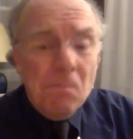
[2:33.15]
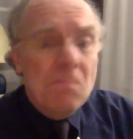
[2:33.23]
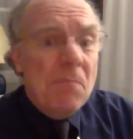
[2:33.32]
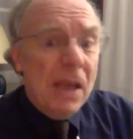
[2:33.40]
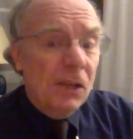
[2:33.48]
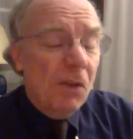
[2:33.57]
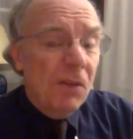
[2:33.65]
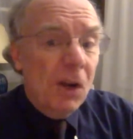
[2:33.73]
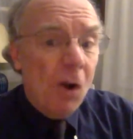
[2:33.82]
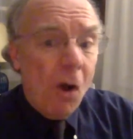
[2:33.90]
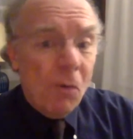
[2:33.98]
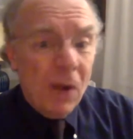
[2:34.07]
Beethoven had
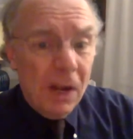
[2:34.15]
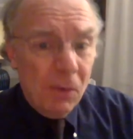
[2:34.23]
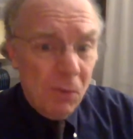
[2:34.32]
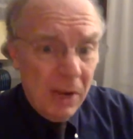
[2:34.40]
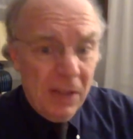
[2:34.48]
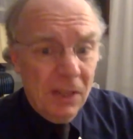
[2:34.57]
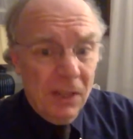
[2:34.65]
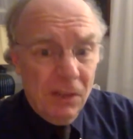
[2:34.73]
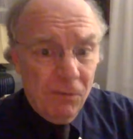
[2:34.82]
already written the